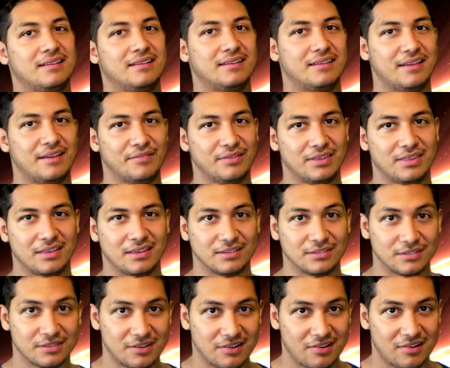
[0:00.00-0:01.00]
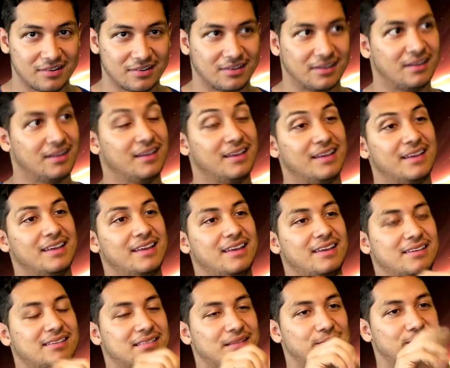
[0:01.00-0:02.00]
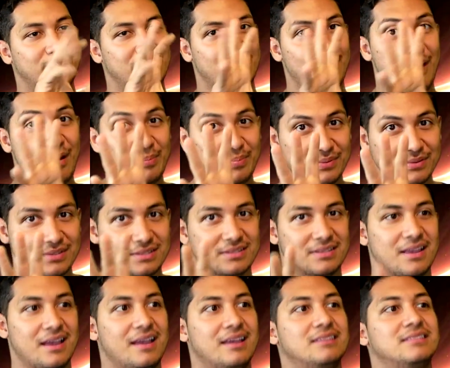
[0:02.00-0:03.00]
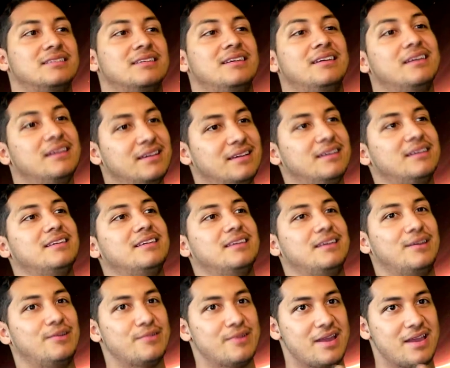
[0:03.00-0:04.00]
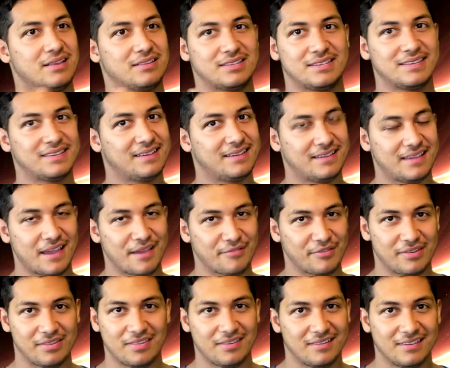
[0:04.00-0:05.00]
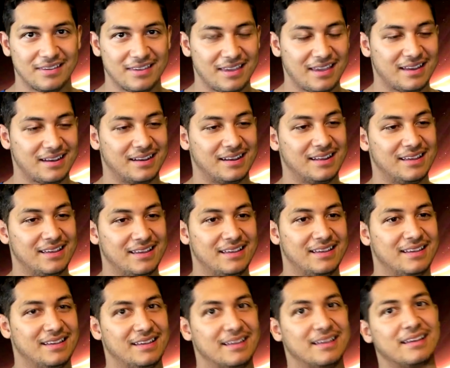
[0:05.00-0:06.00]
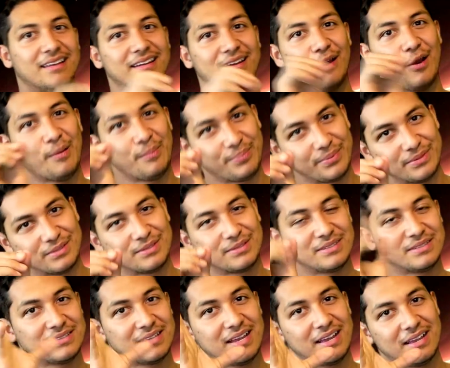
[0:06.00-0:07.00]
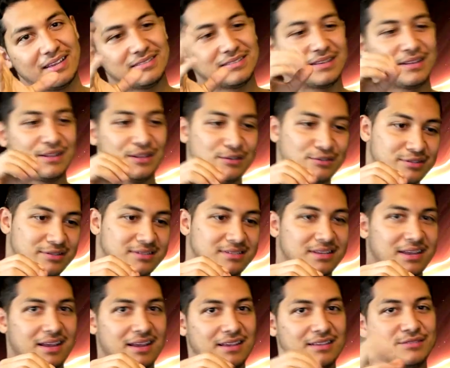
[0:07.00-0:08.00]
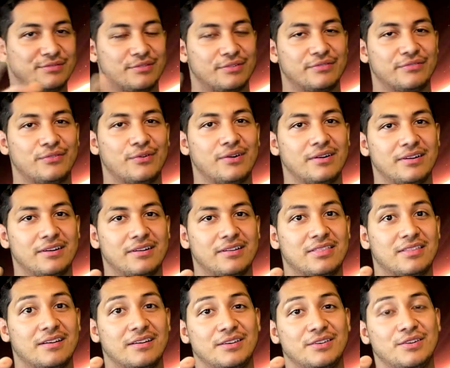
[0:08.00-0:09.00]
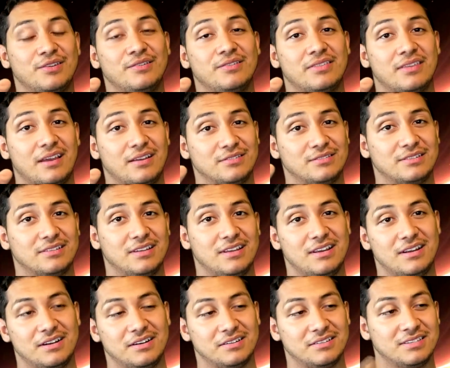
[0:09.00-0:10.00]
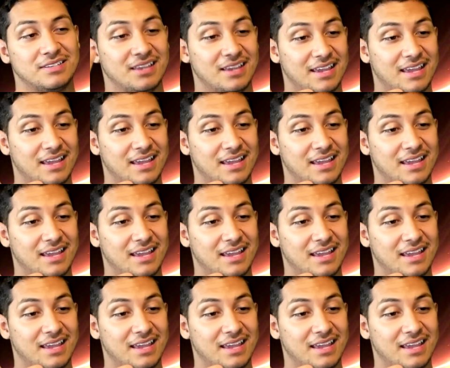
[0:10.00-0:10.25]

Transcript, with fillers: everything is gone. And then when he opens his eyes, he creates everything again. And he opens his eyes and closes his eyes for four hundred thirty-two thousand years.